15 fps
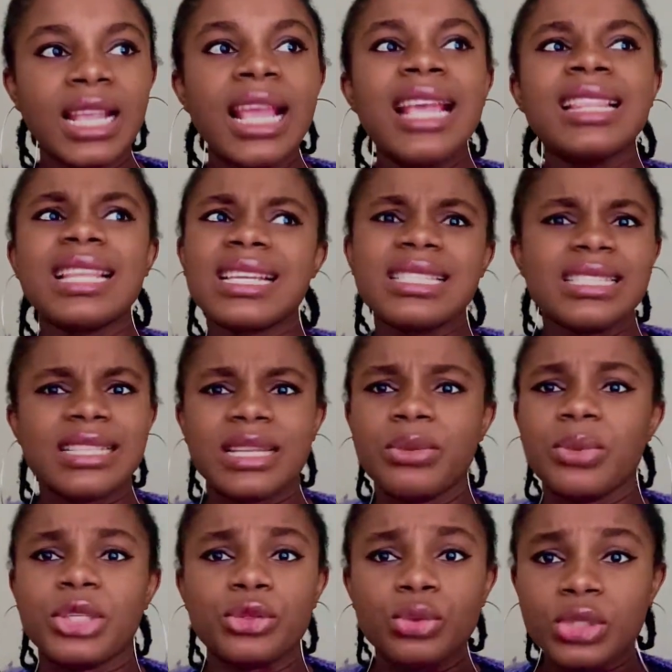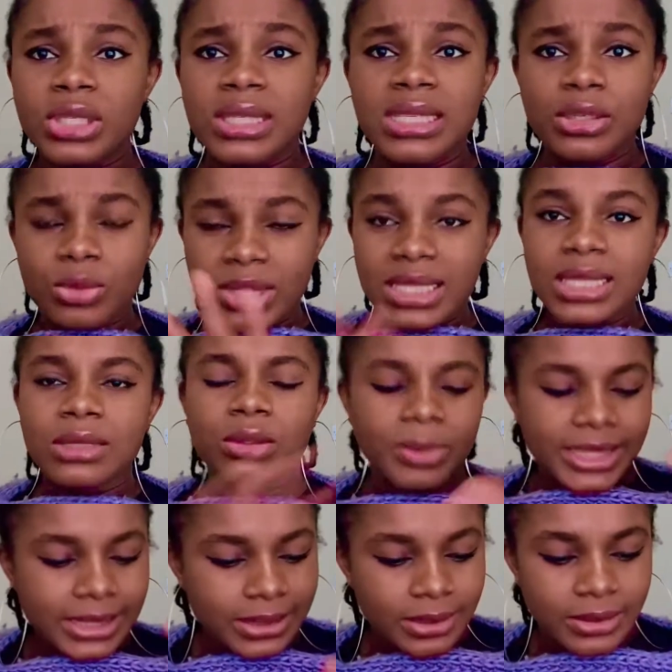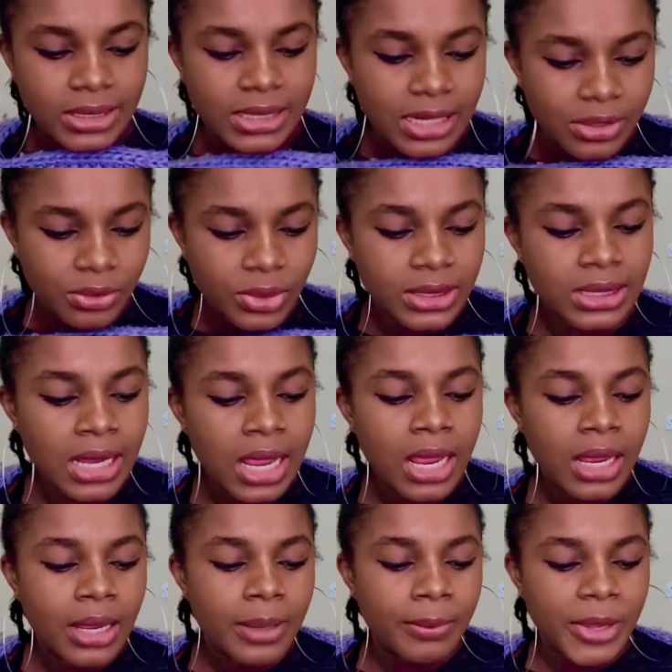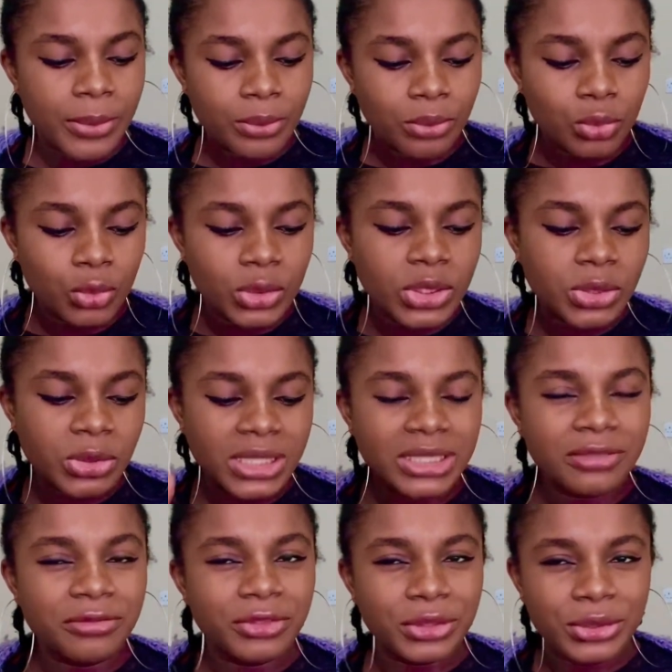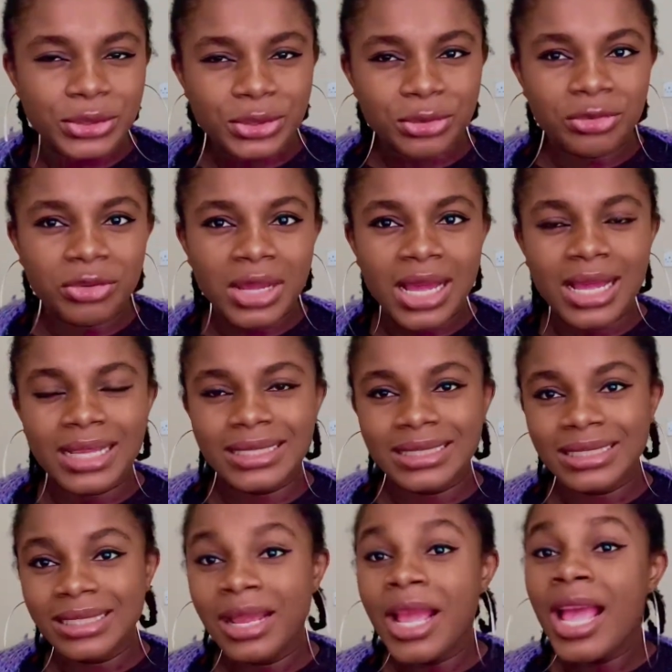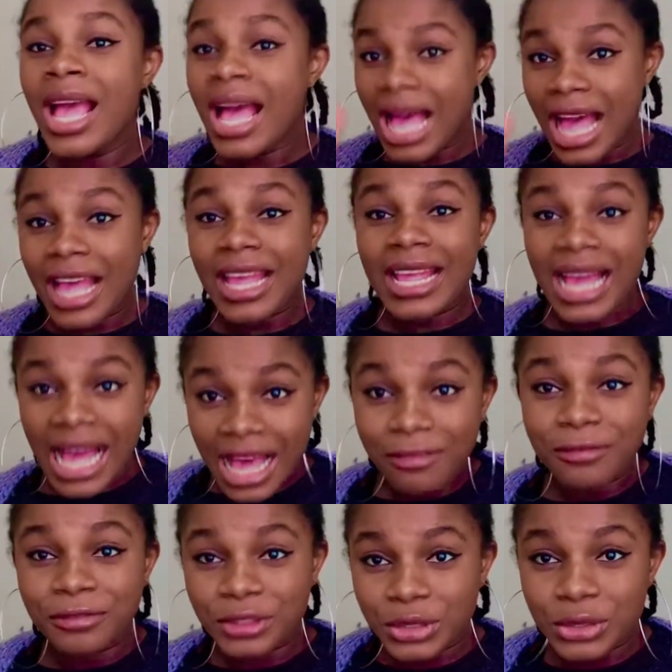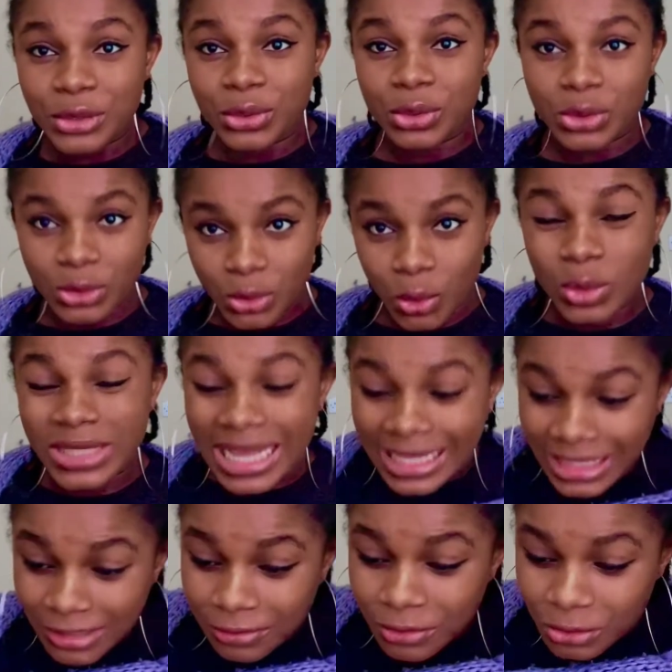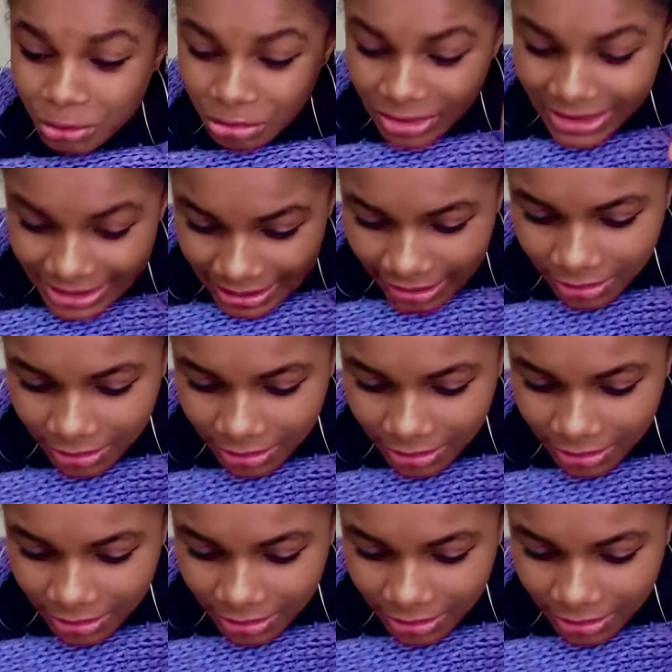that's it anyways you see you see it on my screen anyways my most trending videos so far and i have videos though that even recent